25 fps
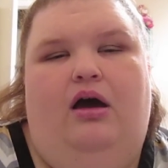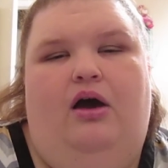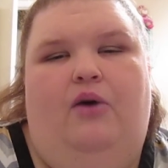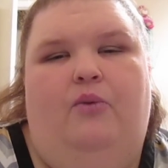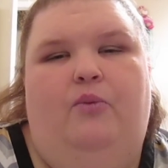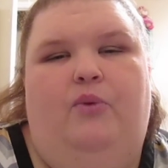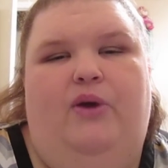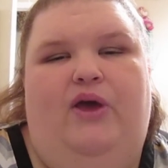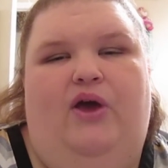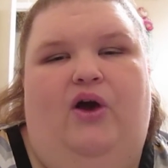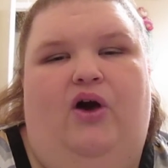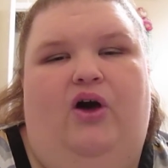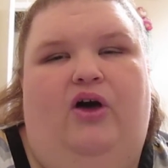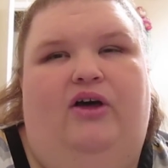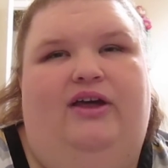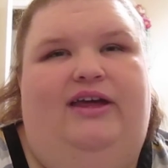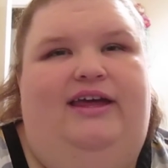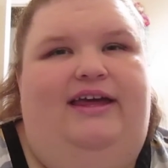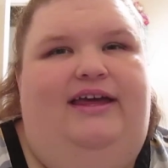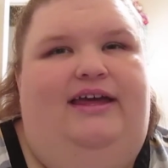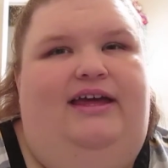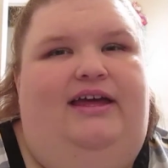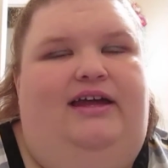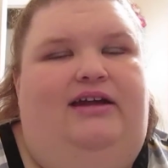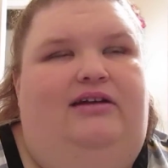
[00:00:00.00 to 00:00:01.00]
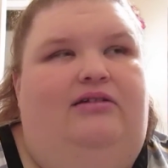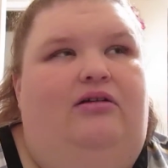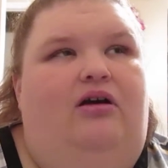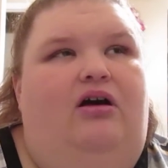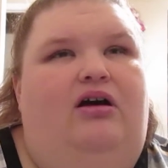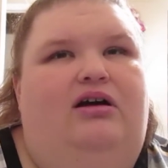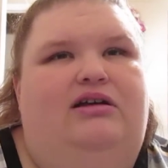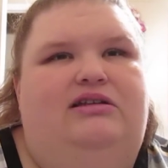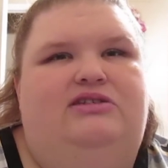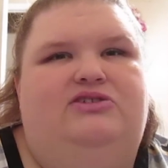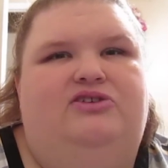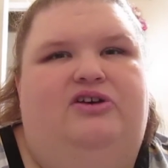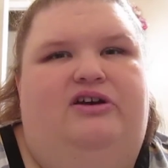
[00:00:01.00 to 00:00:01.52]
we all get
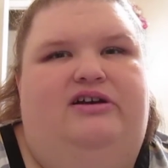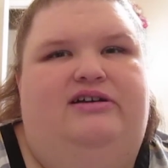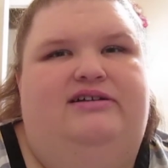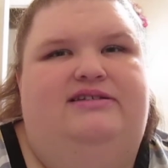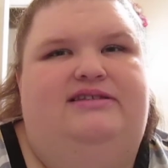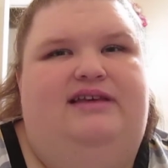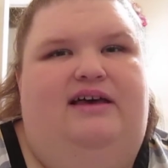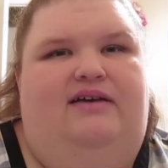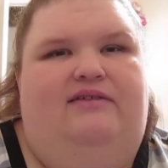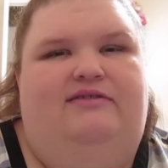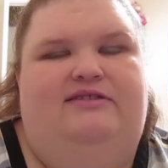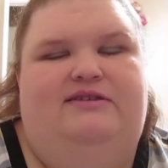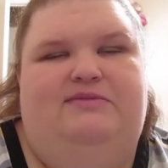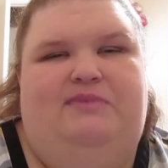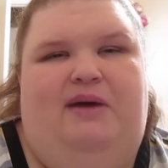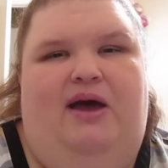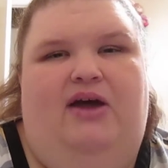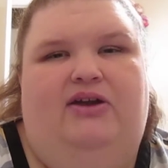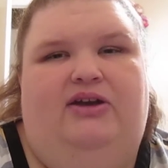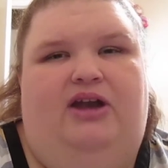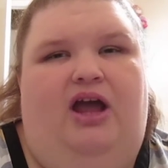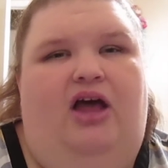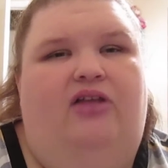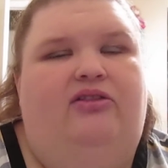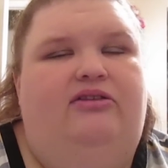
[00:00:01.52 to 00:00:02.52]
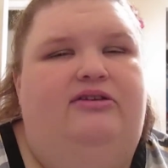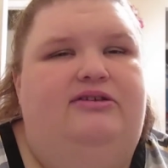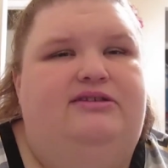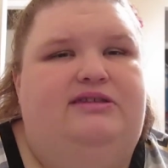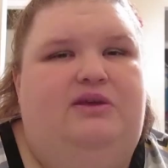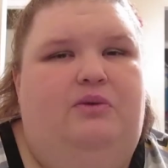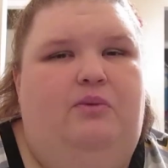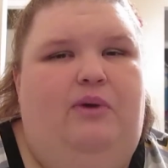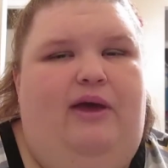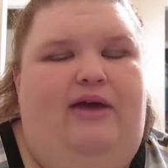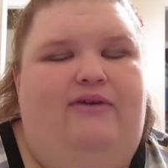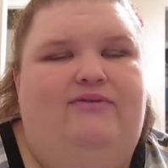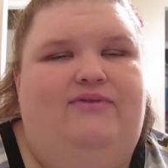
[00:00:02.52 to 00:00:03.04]
onto ourselves about not
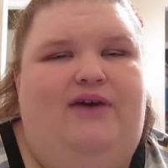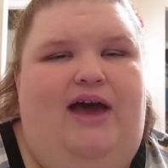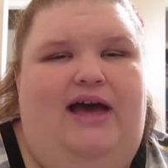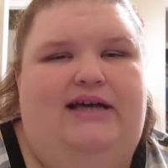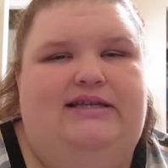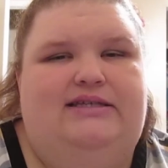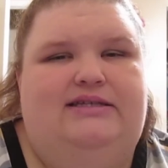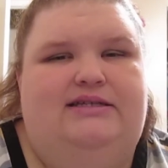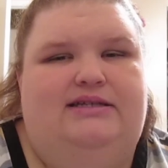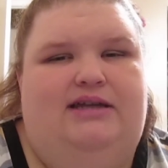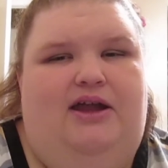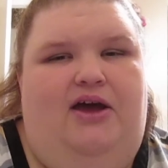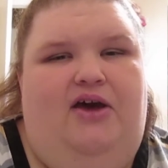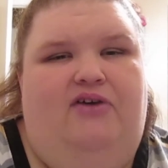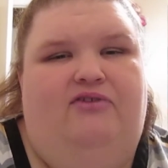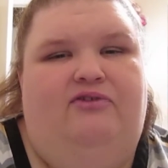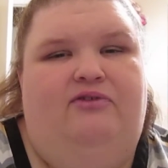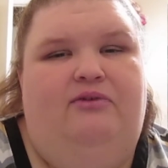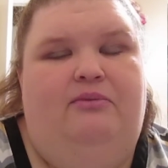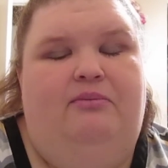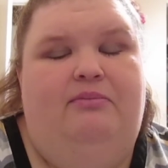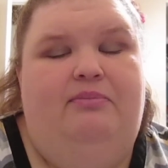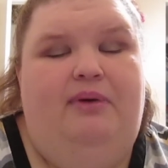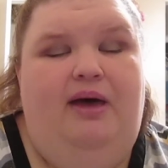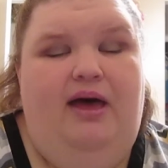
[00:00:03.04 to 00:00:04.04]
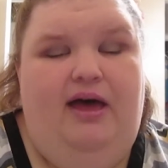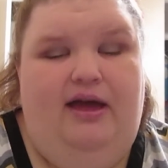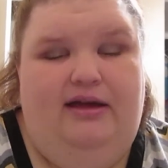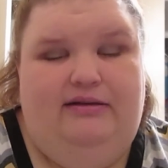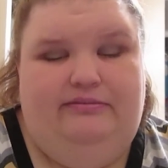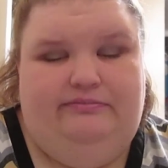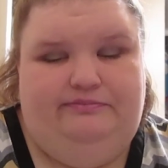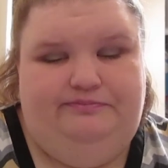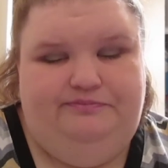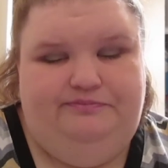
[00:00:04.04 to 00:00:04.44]
losing weight fast enough, but